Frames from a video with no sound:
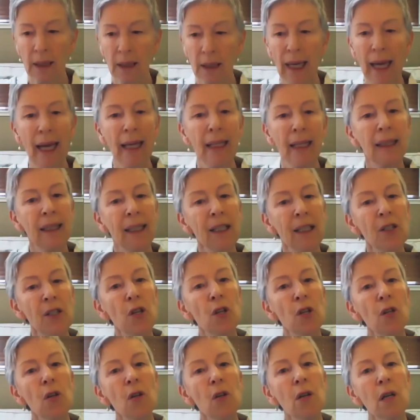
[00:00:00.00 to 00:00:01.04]
And
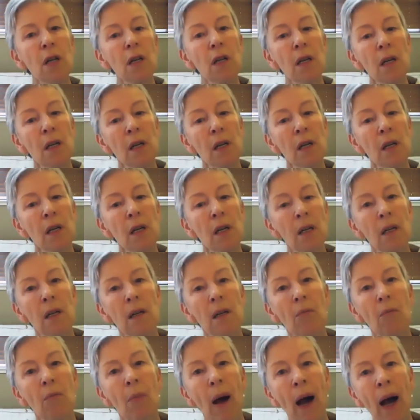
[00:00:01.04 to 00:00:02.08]
let your
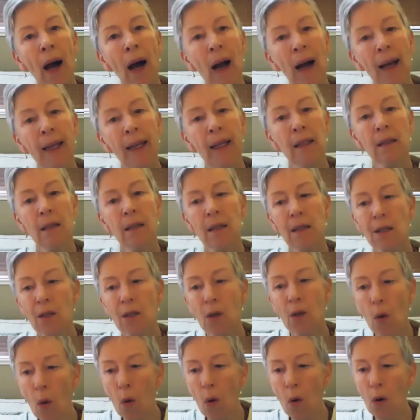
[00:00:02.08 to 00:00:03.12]
mind
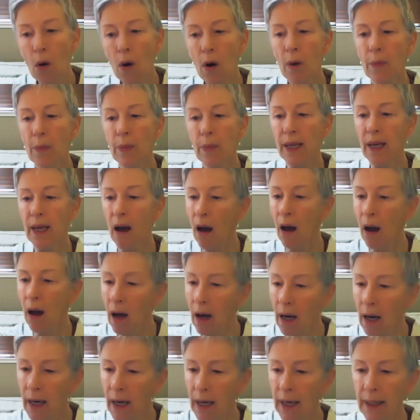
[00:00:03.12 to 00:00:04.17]
soar
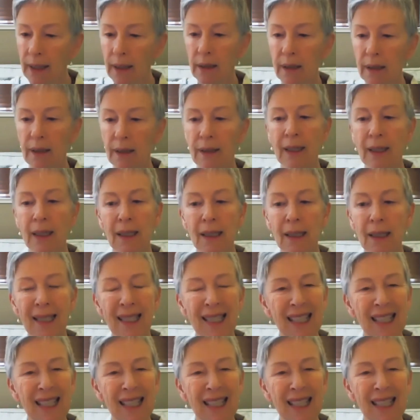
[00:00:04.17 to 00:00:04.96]
beyond the